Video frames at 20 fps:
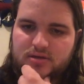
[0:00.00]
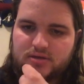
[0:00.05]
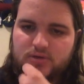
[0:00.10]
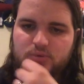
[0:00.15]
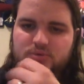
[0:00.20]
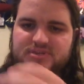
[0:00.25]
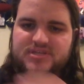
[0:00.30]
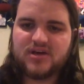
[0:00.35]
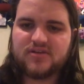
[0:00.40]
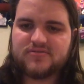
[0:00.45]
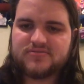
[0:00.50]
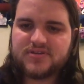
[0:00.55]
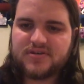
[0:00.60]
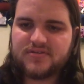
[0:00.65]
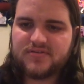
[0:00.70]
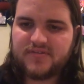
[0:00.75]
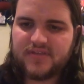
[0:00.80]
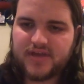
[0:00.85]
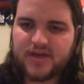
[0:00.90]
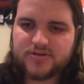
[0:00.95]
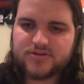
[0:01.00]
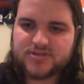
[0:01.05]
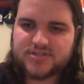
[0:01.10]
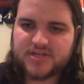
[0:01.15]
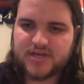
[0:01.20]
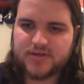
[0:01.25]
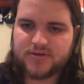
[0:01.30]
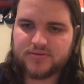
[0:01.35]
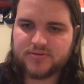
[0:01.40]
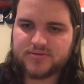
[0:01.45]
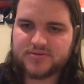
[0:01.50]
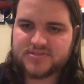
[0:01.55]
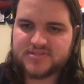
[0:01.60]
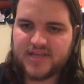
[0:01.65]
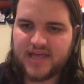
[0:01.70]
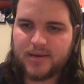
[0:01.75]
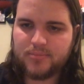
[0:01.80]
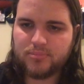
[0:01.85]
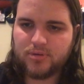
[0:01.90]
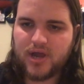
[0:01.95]
who delved into the undertunnels
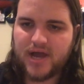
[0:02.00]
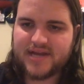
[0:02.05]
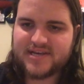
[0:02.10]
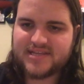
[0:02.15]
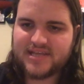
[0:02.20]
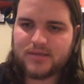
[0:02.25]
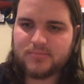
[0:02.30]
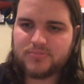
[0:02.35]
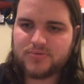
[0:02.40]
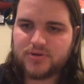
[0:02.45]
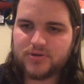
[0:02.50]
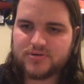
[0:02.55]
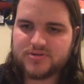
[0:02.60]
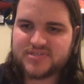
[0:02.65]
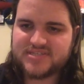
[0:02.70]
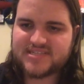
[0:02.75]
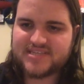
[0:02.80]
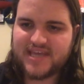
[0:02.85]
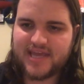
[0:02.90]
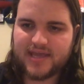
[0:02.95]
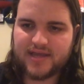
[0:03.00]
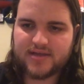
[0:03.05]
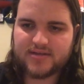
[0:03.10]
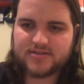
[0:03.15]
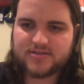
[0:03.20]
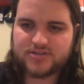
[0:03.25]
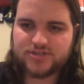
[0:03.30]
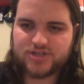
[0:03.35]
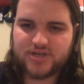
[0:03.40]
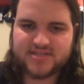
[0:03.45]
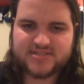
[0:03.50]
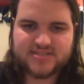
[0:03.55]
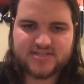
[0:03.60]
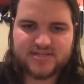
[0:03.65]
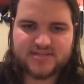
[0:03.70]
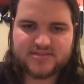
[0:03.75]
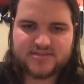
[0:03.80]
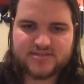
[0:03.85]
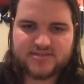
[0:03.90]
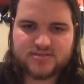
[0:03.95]
and brought Imdur Skink to
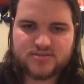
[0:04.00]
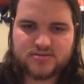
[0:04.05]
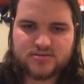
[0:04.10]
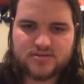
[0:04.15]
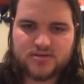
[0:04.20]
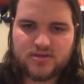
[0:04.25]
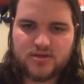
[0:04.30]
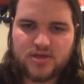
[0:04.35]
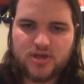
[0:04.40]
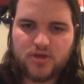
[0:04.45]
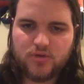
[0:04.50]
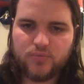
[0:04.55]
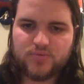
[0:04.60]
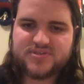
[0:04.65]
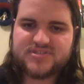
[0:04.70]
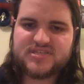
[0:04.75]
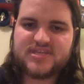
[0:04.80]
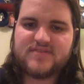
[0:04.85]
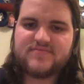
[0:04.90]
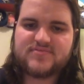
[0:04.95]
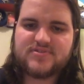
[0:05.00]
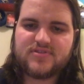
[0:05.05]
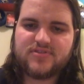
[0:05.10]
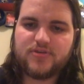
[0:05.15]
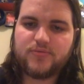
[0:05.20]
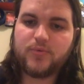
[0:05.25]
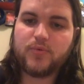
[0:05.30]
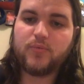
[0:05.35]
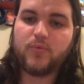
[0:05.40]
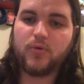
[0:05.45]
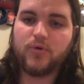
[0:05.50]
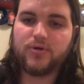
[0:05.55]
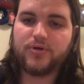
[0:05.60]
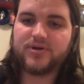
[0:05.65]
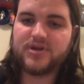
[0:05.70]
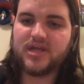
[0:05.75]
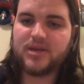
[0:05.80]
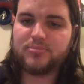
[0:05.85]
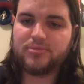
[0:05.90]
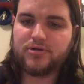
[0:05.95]
justice. Received the
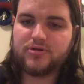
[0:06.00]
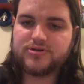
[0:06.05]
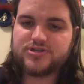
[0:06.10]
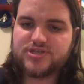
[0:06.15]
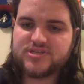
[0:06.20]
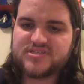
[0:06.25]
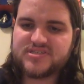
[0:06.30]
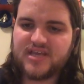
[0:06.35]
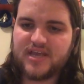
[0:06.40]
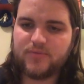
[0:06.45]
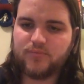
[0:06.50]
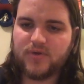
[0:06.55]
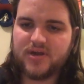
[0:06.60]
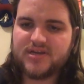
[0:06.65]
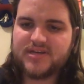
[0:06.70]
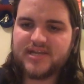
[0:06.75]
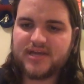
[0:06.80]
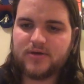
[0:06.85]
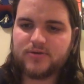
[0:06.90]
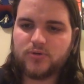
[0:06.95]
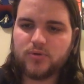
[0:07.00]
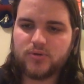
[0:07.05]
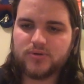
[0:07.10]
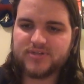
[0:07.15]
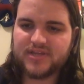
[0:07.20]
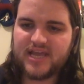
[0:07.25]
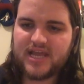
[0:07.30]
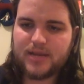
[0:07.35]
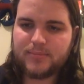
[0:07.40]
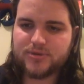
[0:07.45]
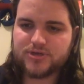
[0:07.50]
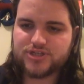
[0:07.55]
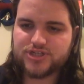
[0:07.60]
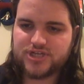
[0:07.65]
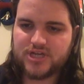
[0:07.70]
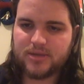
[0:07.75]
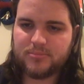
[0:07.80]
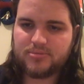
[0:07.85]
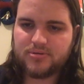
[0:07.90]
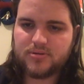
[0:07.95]
reward and purchased a rundown old hammer
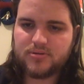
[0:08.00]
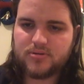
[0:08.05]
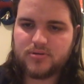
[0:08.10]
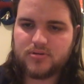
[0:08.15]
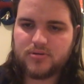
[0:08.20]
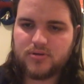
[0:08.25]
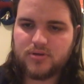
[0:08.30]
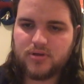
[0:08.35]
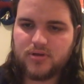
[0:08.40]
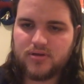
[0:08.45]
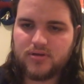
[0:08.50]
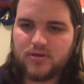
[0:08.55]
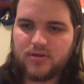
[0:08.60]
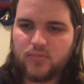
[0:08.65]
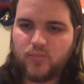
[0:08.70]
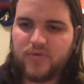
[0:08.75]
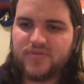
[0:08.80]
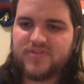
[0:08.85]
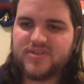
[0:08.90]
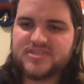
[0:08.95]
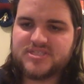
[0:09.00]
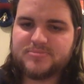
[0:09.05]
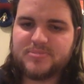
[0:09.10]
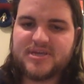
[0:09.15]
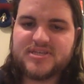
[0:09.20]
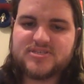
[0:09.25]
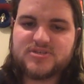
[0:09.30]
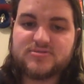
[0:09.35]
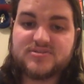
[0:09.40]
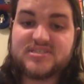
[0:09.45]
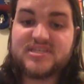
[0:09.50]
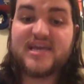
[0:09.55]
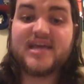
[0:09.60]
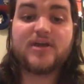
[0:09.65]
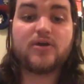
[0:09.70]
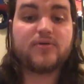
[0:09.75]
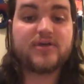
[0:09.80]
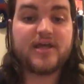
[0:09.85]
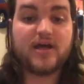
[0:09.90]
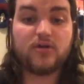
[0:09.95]
ship with the spacer
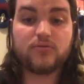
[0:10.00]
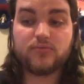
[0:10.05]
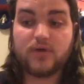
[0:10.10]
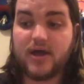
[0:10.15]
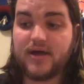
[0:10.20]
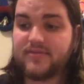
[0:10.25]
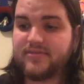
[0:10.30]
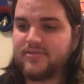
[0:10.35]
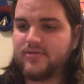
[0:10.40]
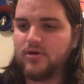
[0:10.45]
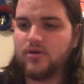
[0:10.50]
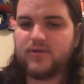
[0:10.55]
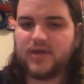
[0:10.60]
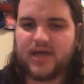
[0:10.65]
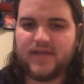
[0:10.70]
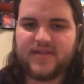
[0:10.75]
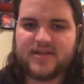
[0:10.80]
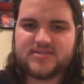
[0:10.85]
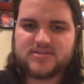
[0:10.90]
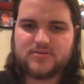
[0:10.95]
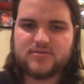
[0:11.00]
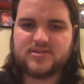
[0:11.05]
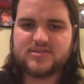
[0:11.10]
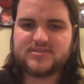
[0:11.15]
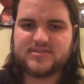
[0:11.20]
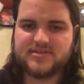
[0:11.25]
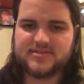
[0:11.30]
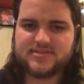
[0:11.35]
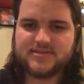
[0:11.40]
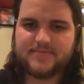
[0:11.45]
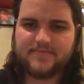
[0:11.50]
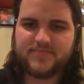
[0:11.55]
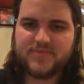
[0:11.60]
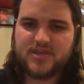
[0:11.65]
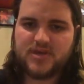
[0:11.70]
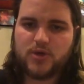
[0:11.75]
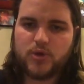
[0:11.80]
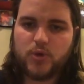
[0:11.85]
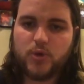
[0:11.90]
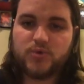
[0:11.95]
Diego Kelroth. Okay, that's who this is.
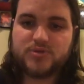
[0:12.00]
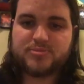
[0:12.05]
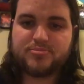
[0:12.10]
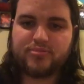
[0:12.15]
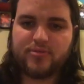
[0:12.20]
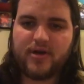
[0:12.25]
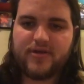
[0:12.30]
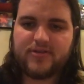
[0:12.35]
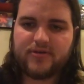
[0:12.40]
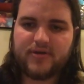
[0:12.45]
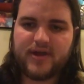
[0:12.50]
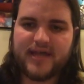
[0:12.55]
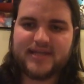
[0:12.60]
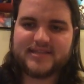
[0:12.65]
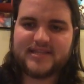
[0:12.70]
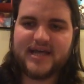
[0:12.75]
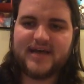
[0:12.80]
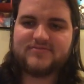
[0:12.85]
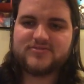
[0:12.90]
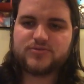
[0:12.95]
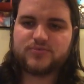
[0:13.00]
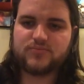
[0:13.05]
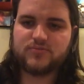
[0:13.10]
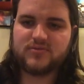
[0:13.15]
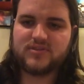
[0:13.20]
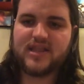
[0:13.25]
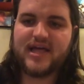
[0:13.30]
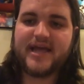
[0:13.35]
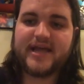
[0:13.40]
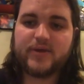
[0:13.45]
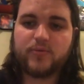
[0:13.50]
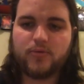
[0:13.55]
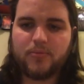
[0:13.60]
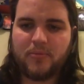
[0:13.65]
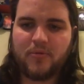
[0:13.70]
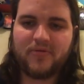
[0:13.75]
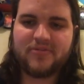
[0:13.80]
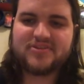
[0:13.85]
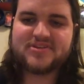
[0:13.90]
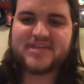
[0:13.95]
Whose brother and left leg were
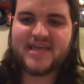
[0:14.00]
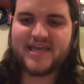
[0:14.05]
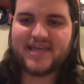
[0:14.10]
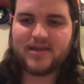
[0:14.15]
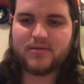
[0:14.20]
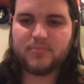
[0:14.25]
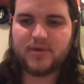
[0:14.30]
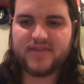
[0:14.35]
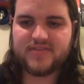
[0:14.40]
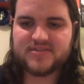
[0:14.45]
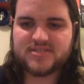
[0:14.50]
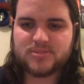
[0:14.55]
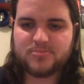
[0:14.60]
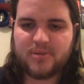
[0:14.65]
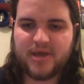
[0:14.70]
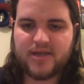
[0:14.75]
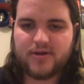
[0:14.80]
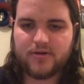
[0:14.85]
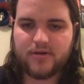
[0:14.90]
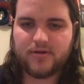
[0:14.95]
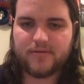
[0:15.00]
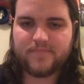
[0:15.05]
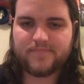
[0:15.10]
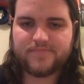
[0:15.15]
both taken by the spider.